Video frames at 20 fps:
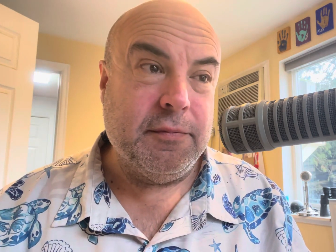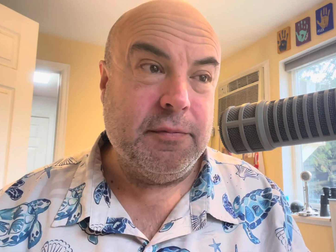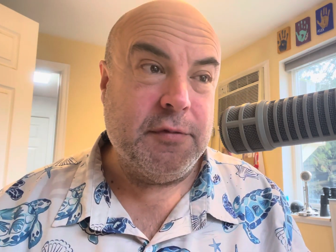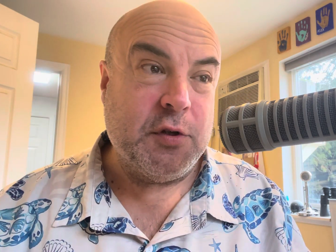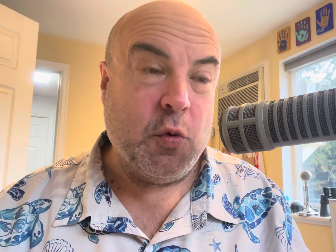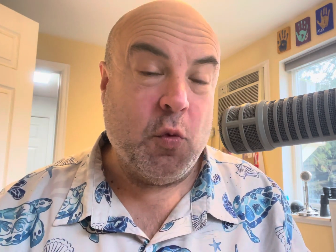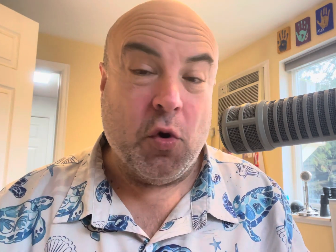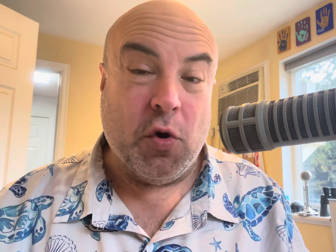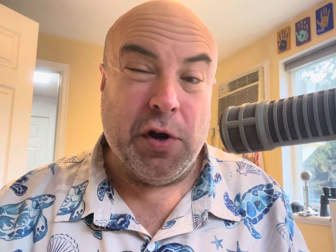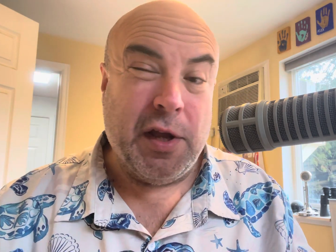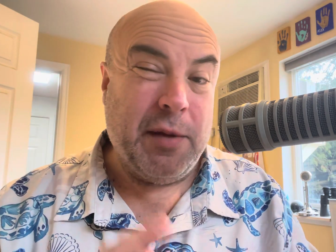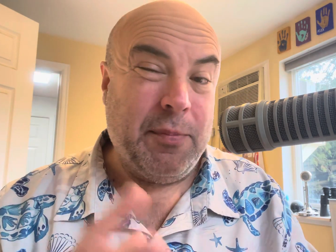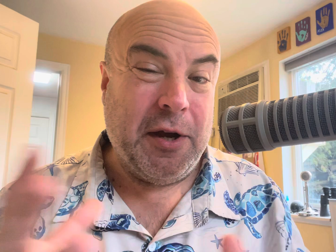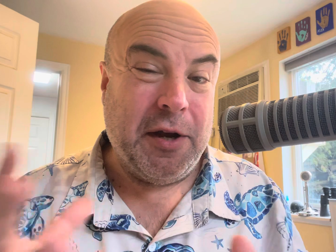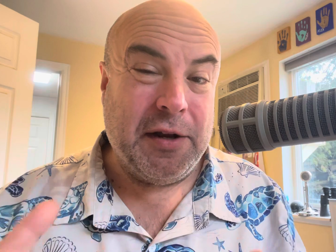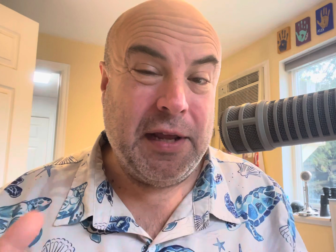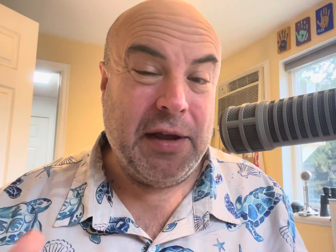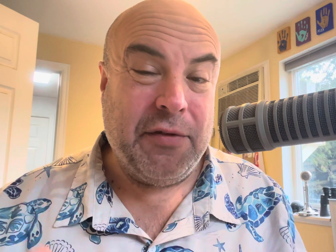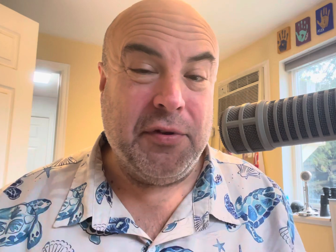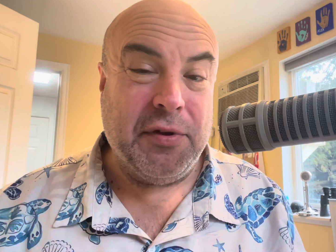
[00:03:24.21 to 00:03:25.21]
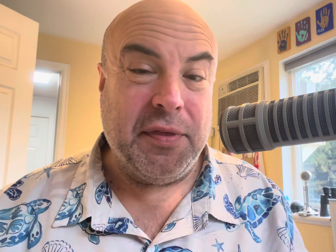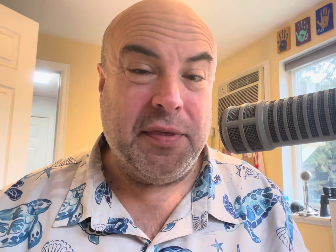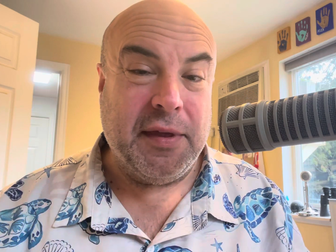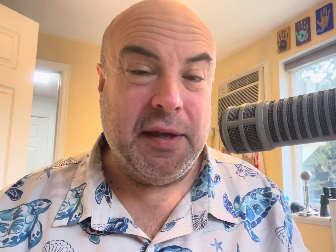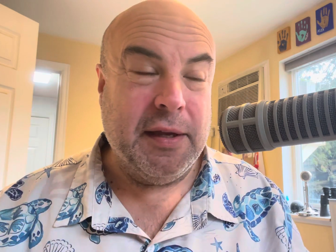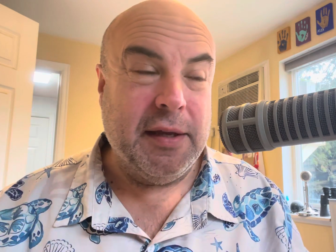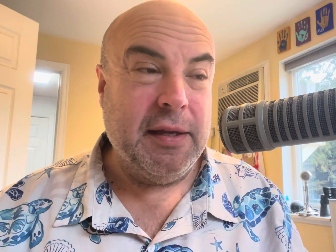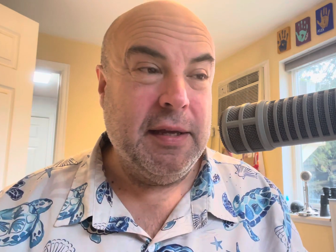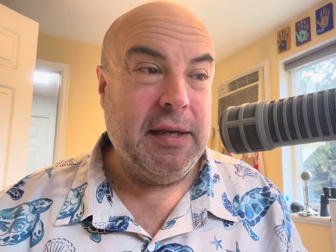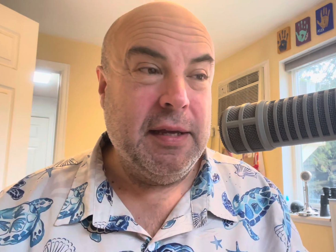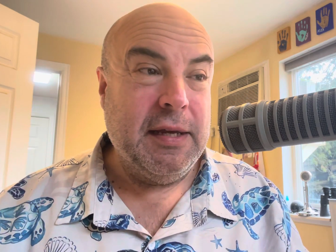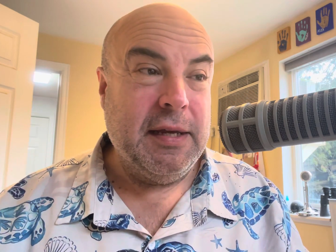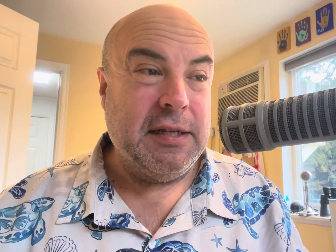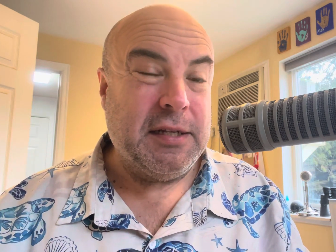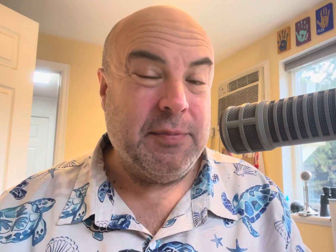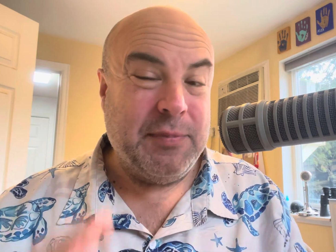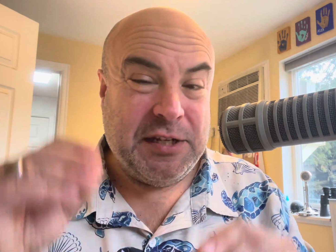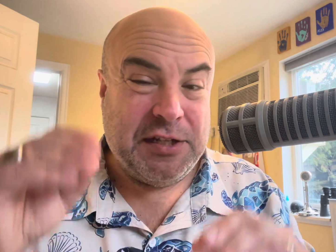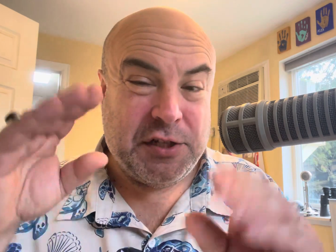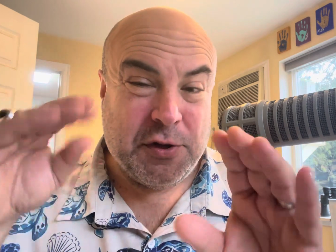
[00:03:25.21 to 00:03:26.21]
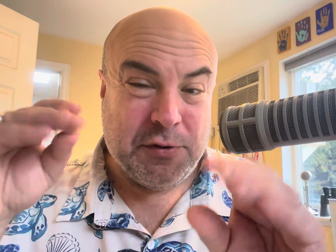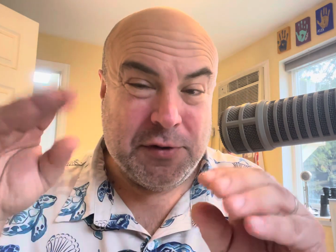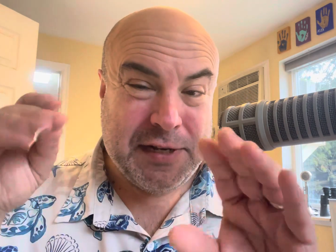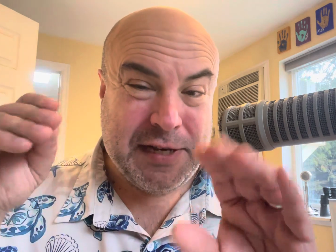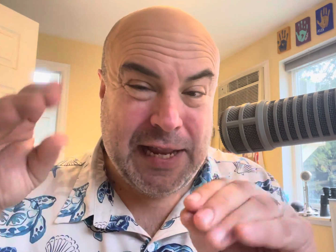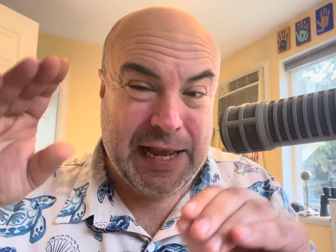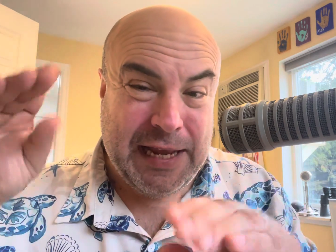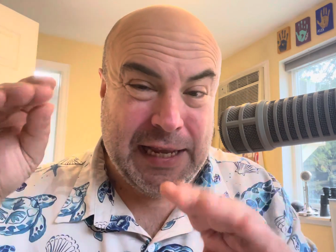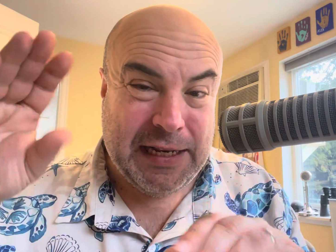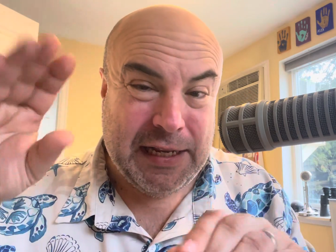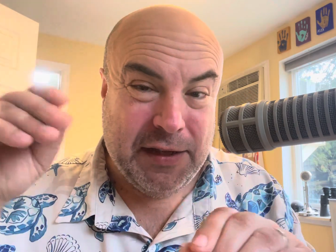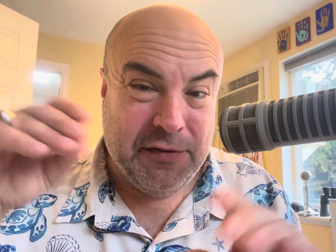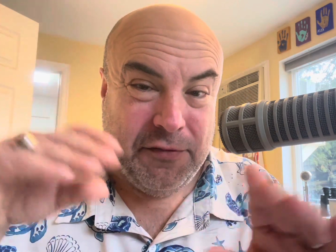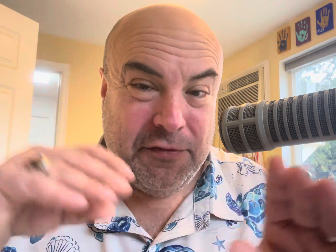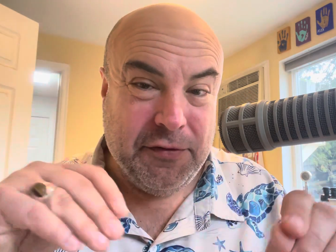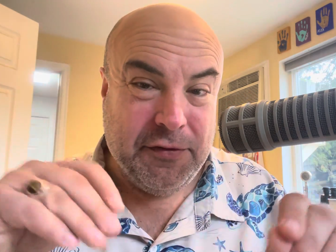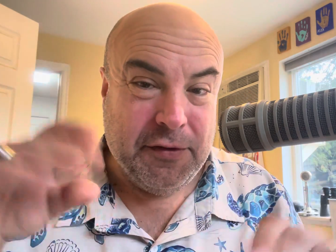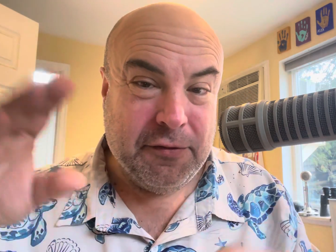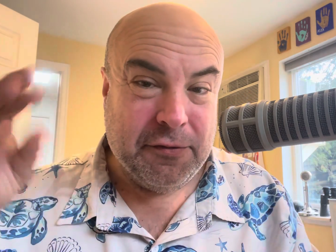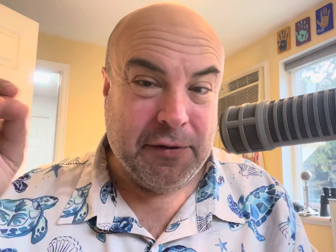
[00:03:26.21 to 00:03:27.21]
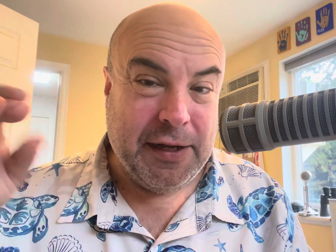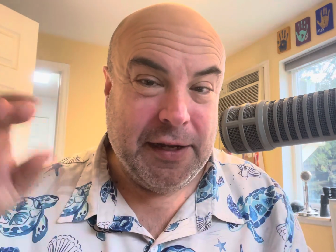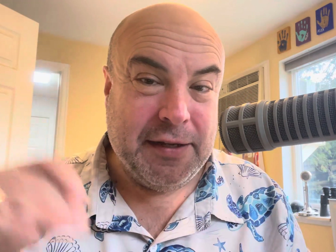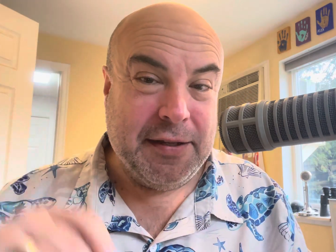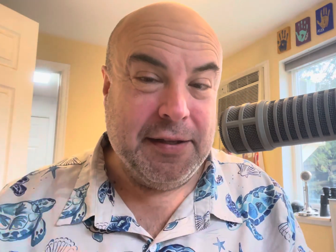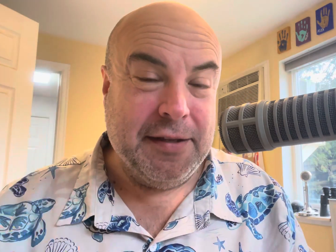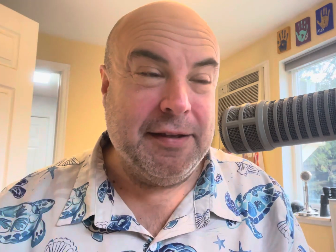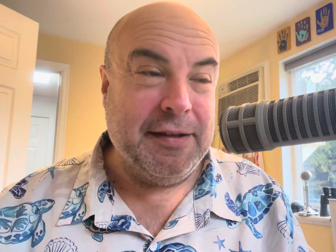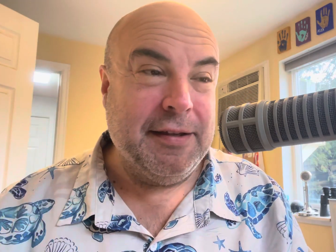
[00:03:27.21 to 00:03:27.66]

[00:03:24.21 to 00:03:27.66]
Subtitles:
to worry about everything, to be so negative, right?